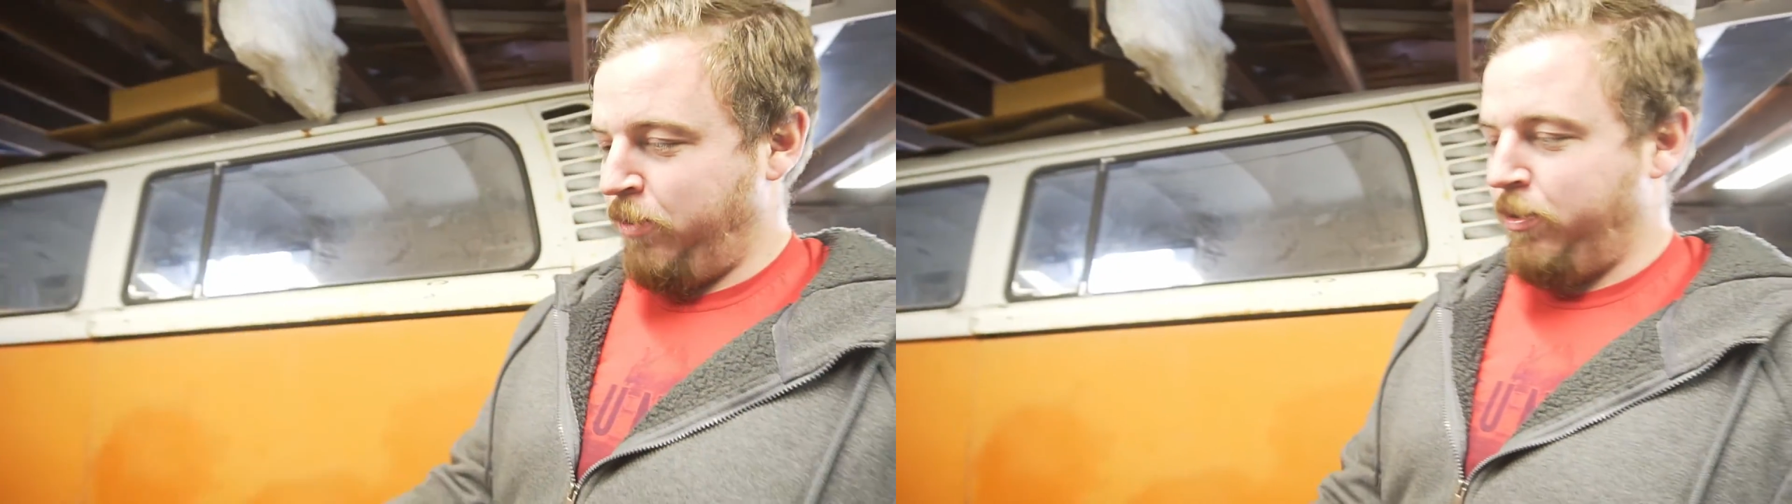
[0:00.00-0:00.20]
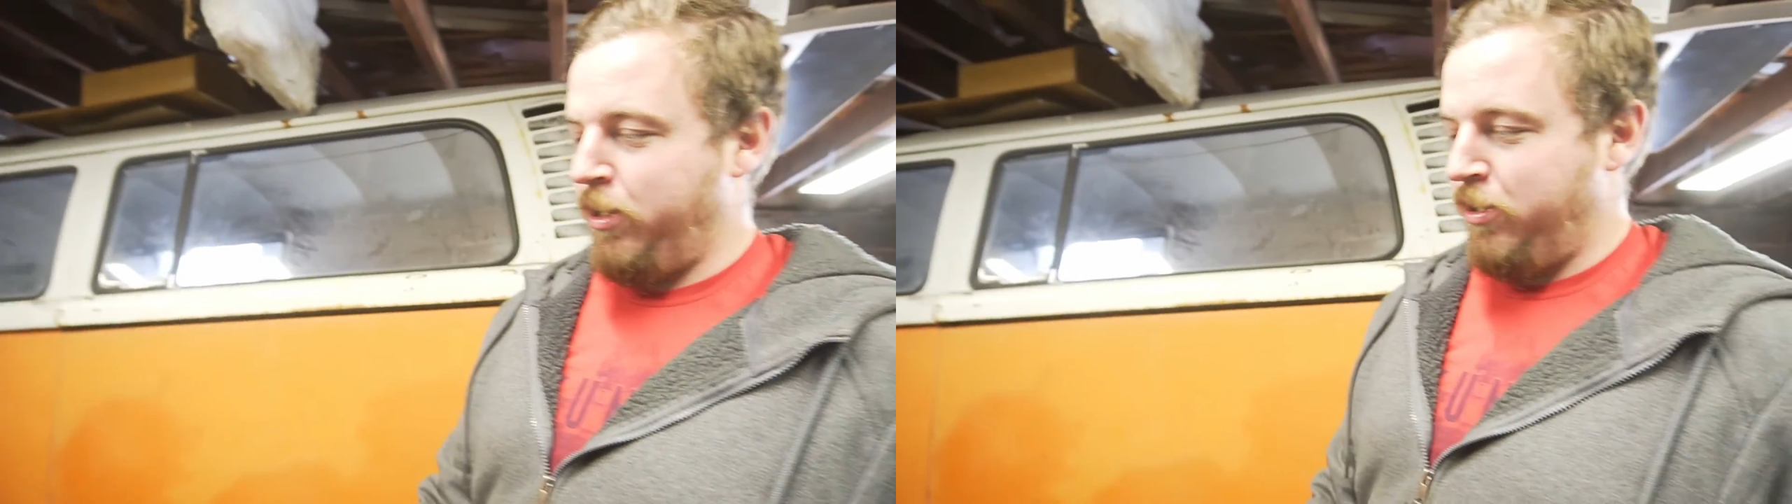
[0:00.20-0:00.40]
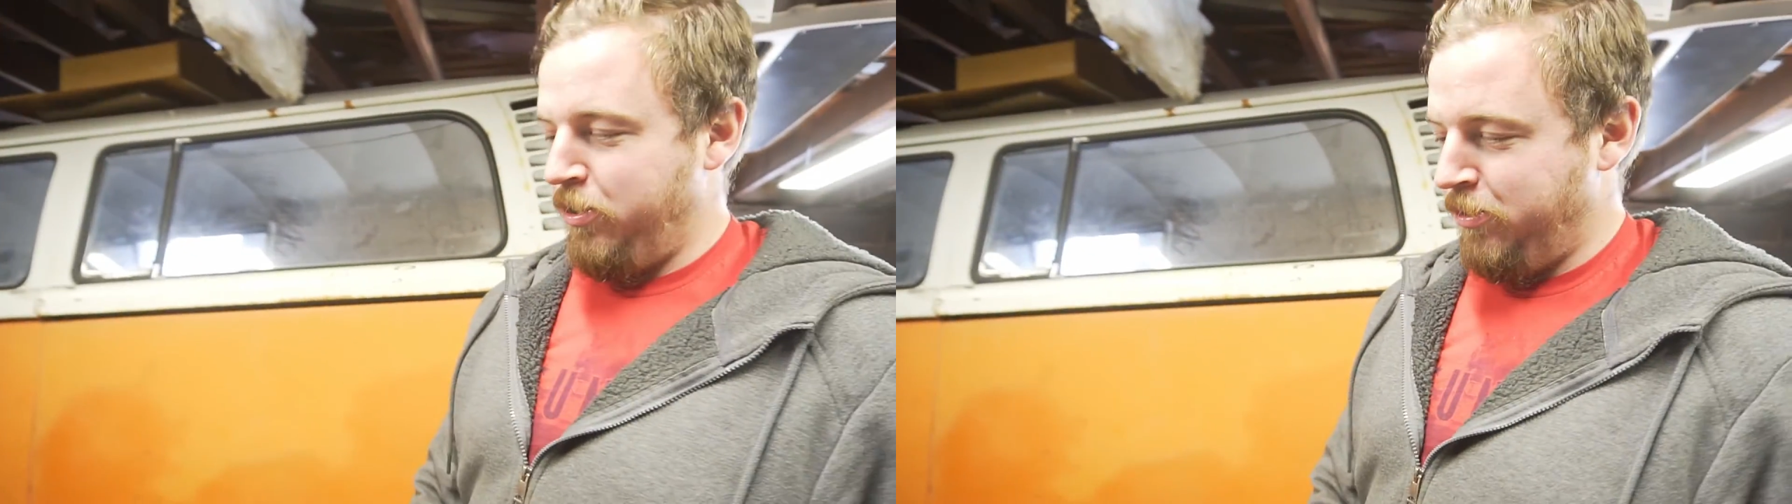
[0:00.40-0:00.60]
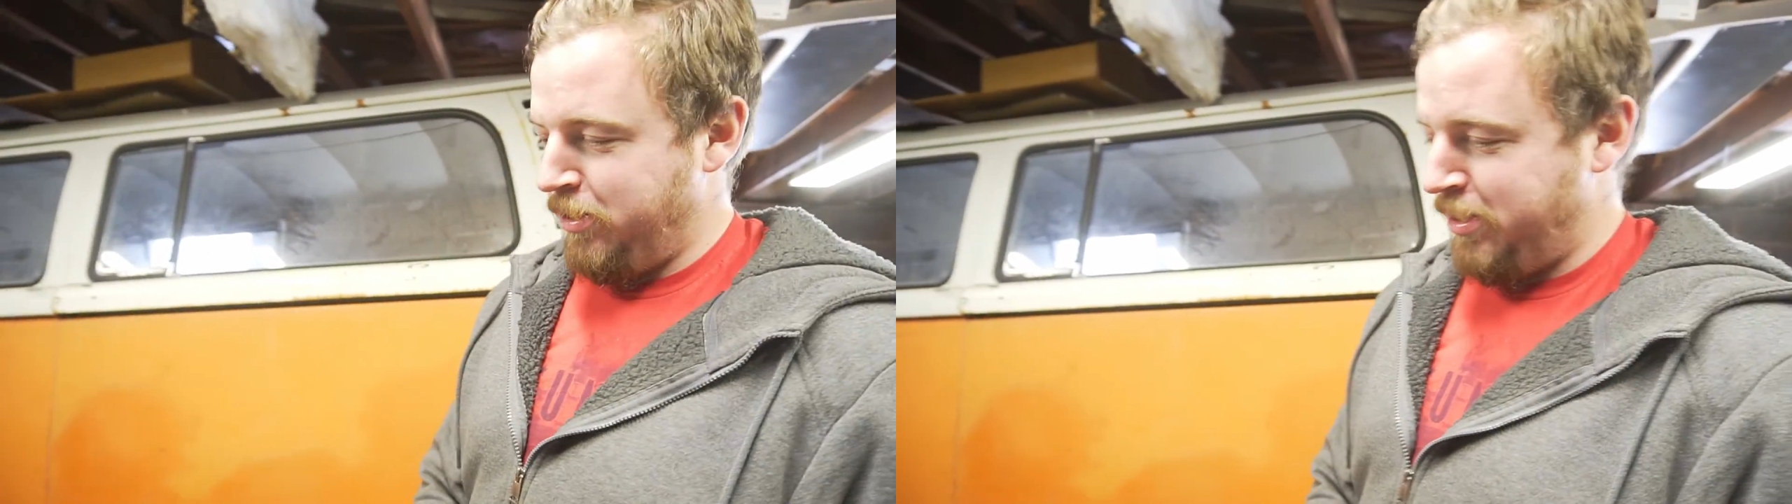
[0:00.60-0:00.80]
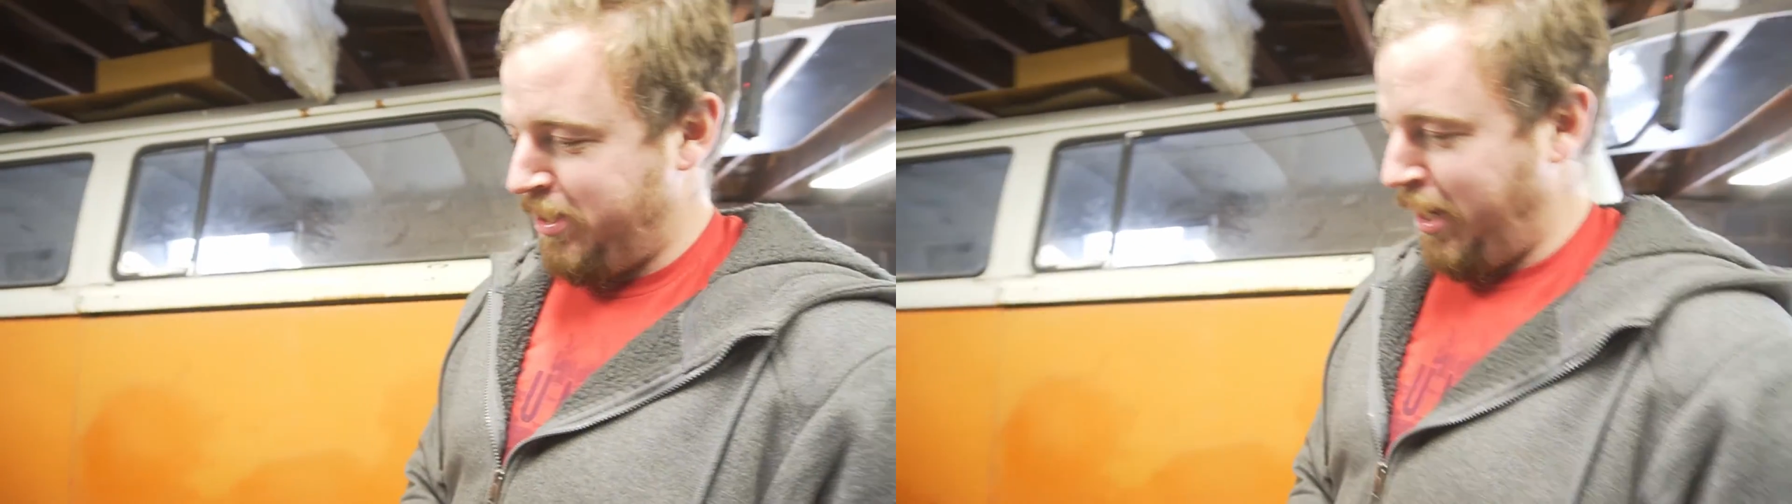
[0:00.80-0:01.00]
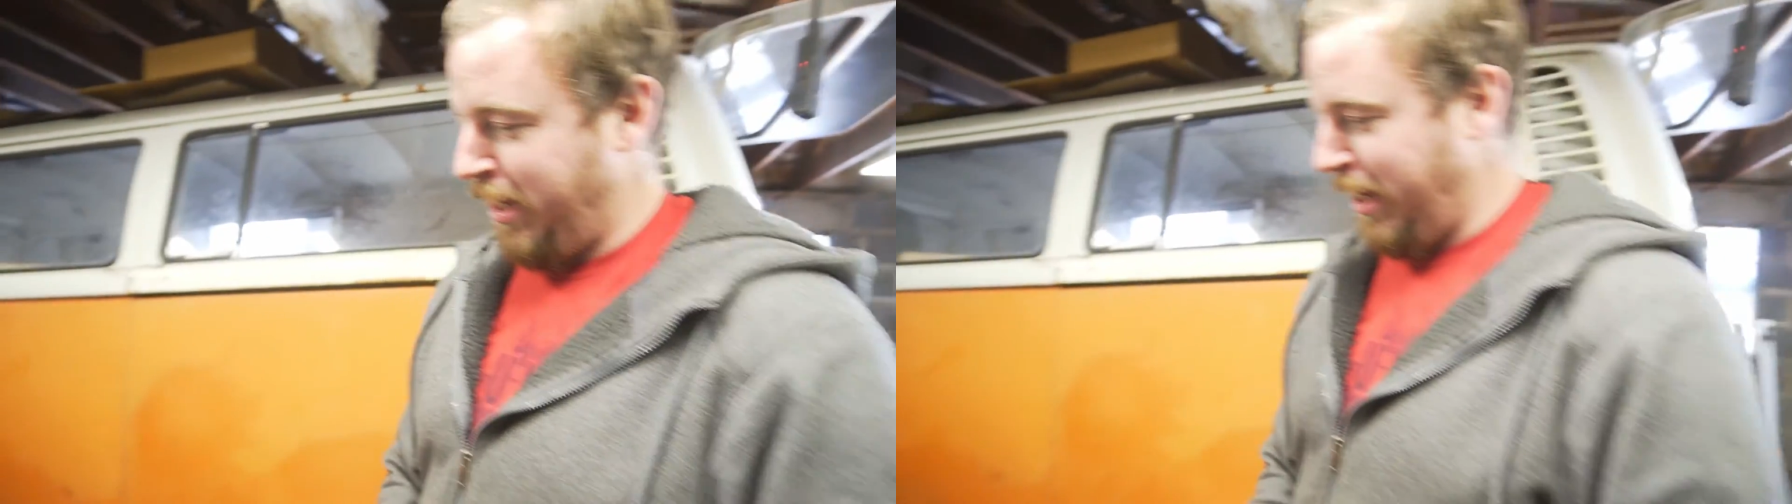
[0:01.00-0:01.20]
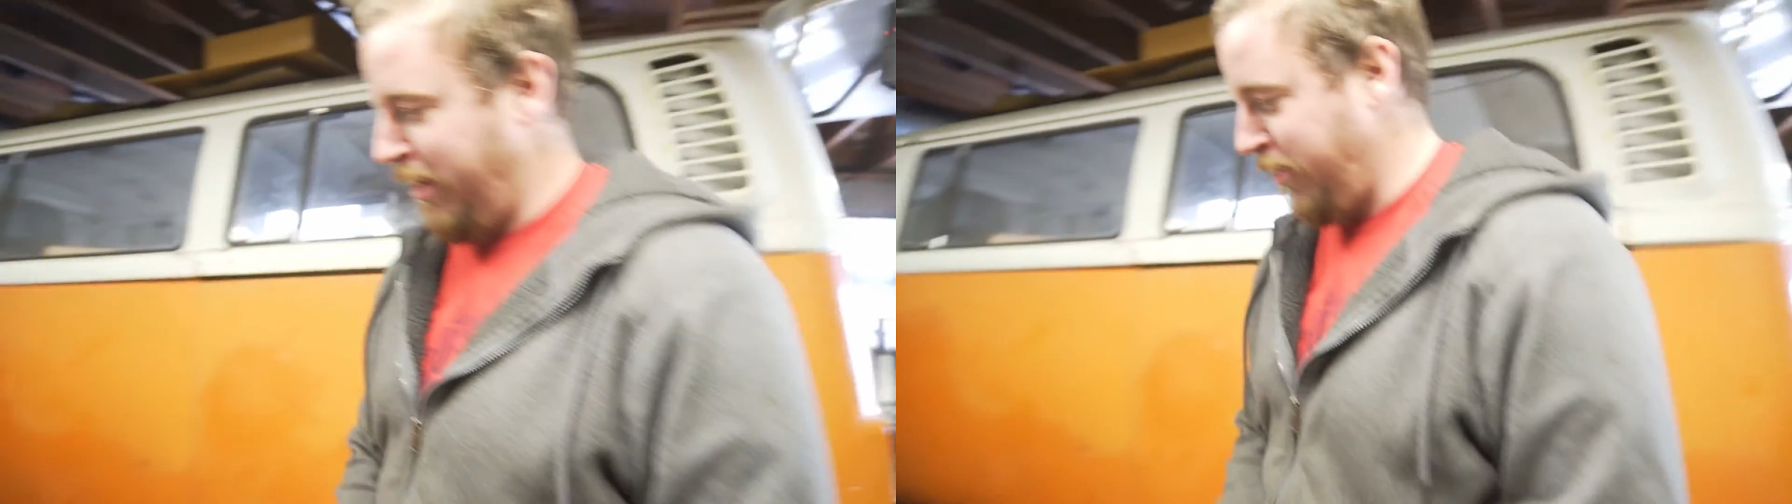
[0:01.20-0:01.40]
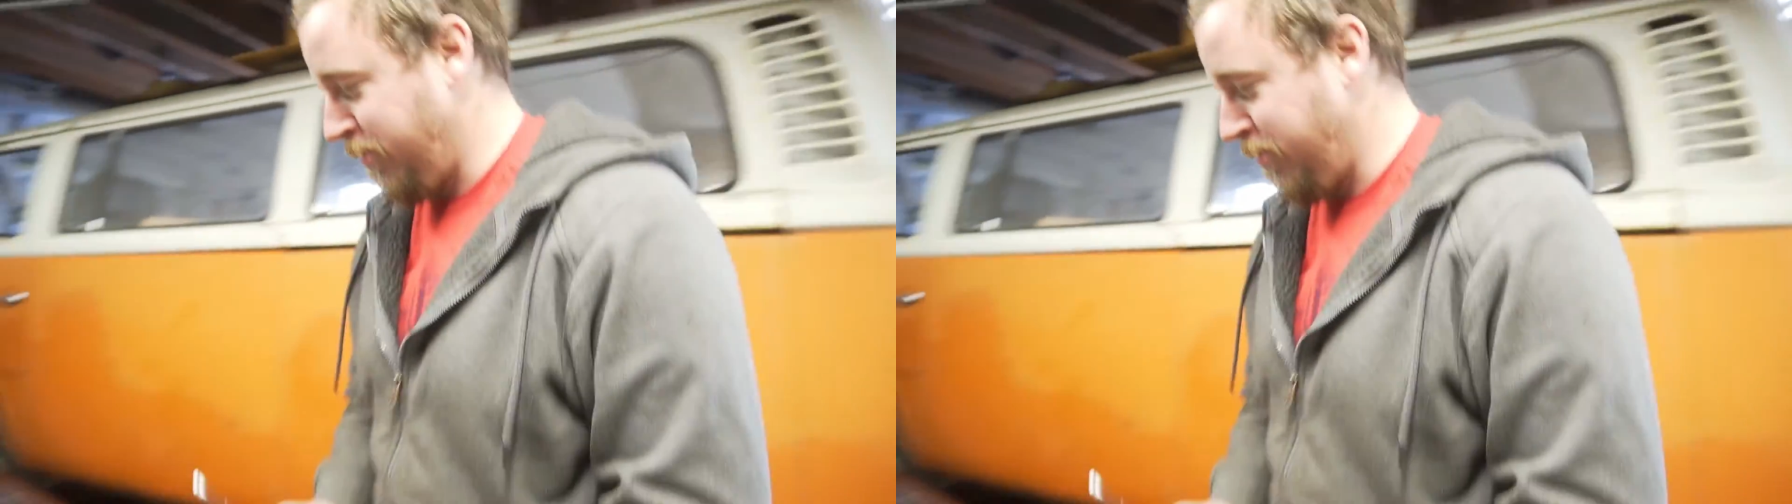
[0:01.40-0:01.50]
we're going to do is take out